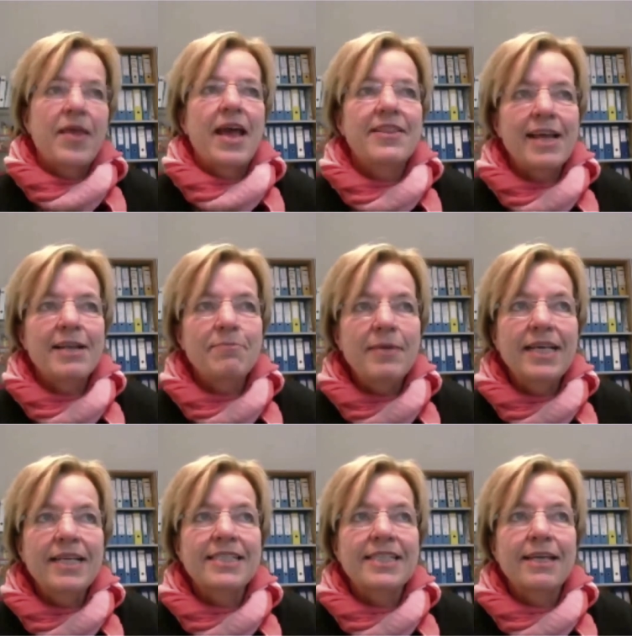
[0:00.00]
That
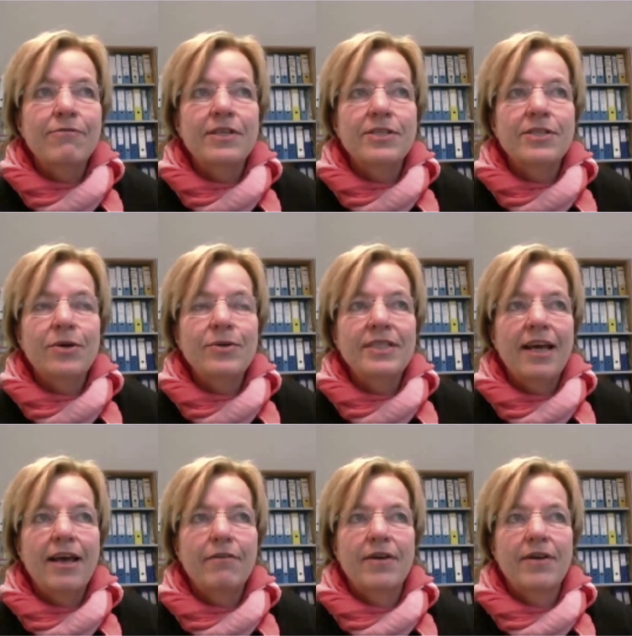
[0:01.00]
means if we don't
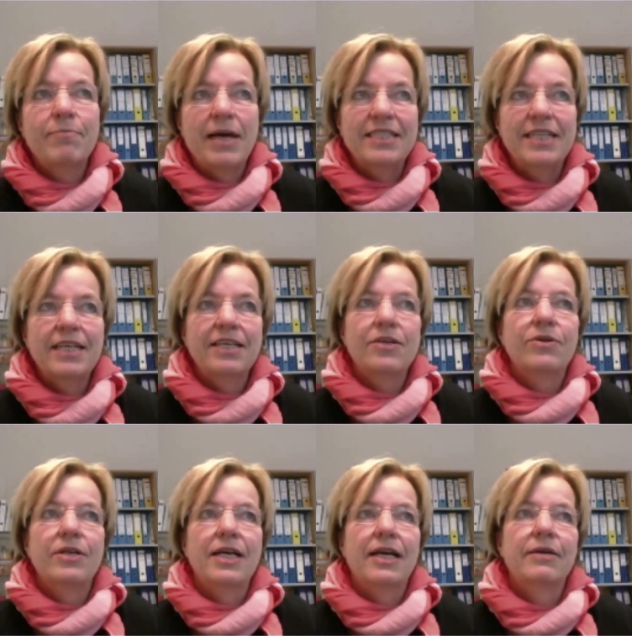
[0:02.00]
have a
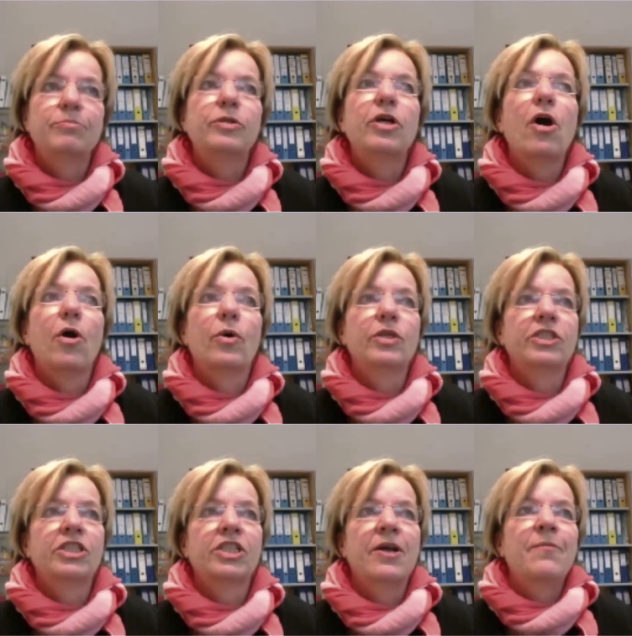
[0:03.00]
particular approach
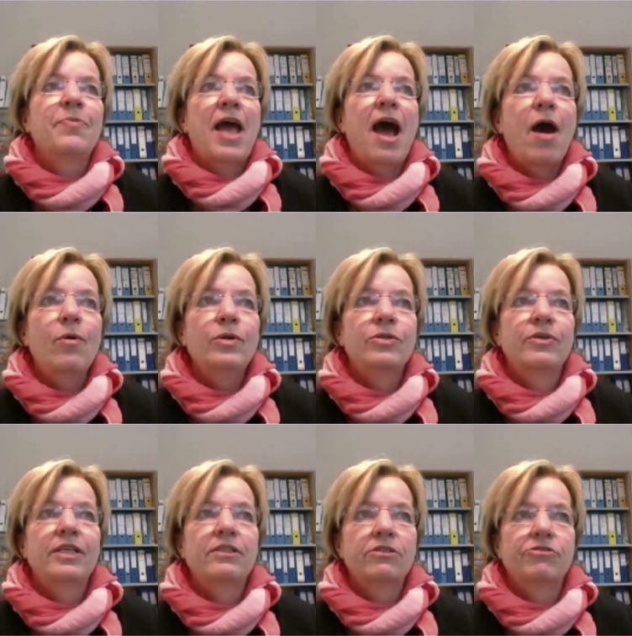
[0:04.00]
how to
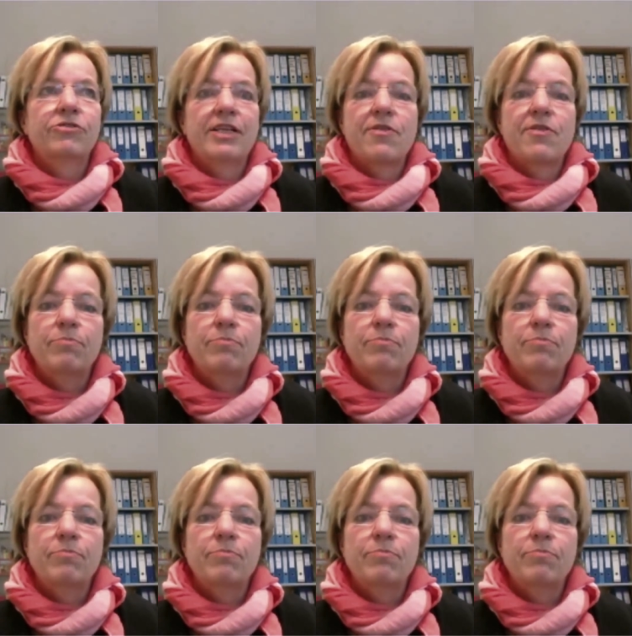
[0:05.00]
integrate the